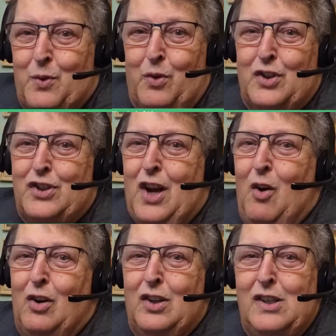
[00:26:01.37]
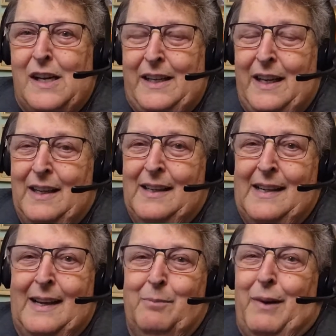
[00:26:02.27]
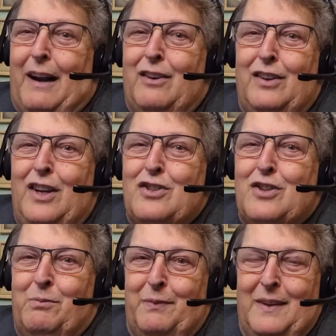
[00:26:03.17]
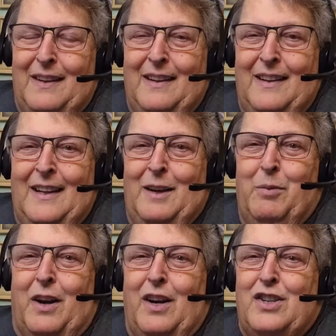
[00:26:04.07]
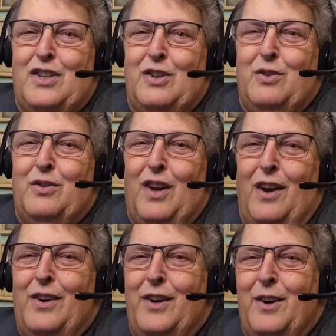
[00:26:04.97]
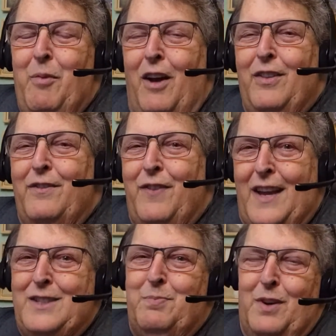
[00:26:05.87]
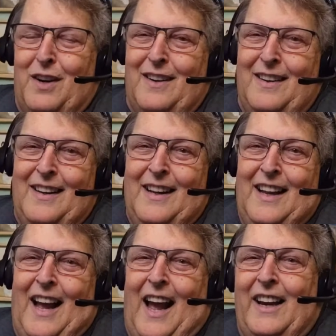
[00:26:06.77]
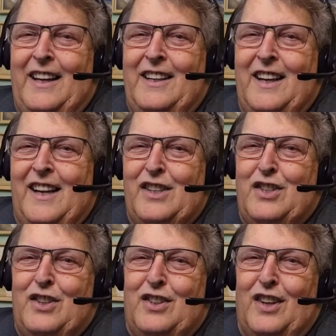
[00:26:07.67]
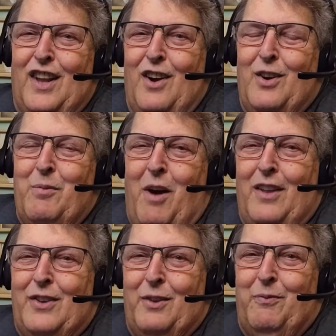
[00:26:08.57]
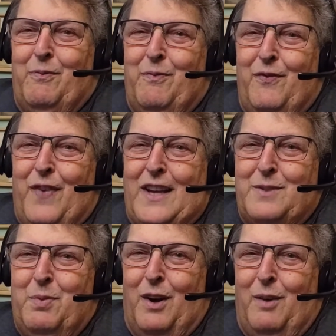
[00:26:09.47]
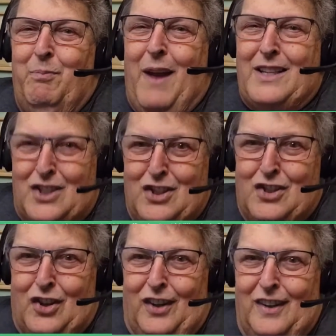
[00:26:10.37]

were so good, but I couldn't use them because you loaded them on the Facebook. I need to get you to load them on the Facebook Messenger.